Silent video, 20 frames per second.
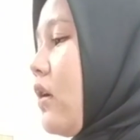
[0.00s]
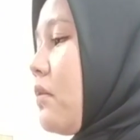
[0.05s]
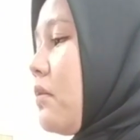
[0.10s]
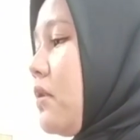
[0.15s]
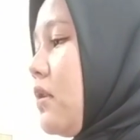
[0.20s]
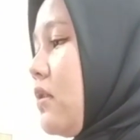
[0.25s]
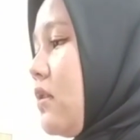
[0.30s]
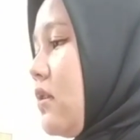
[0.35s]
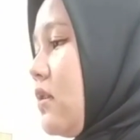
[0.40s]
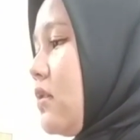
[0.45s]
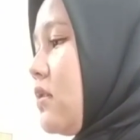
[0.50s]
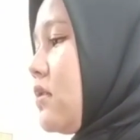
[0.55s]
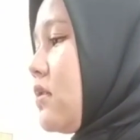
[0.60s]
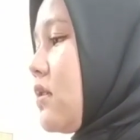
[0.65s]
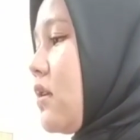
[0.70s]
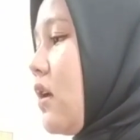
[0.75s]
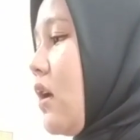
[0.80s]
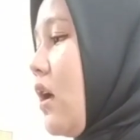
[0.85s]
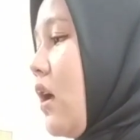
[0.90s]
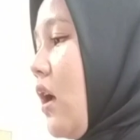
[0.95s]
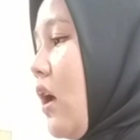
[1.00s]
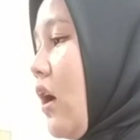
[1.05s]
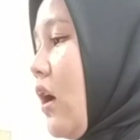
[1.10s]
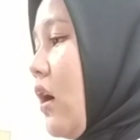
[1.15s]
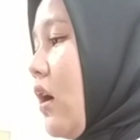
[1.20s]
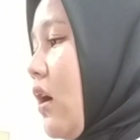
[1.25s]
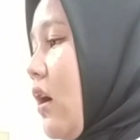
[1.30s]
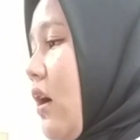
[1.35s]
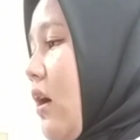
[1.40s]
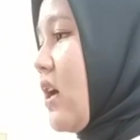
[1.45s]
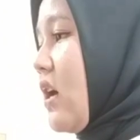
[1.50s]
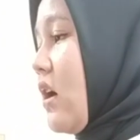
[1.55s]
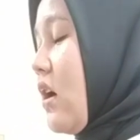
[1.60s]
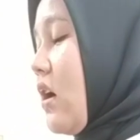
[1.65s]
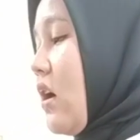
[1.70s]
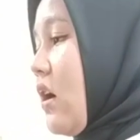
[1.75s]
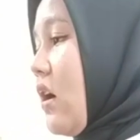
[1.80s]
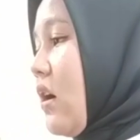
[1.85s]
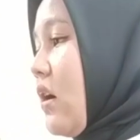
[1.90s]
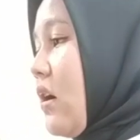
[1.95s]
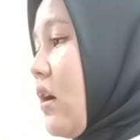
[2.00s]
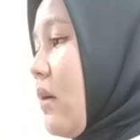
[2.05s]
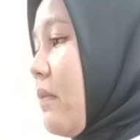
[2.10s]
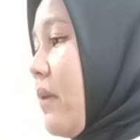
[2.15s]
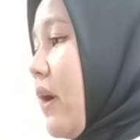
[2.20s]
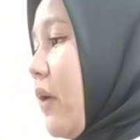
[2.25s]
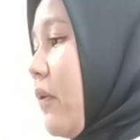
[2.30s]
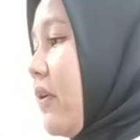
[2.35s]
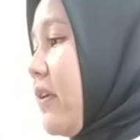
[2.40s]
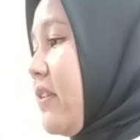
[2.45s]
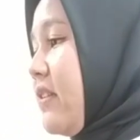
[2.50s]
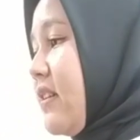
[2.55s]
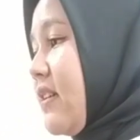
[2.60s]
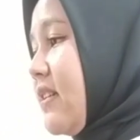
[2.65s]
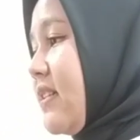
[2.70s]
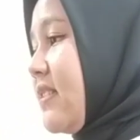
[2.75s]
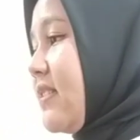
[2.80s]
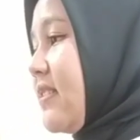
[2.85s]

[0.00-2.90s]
abilities. My weakness,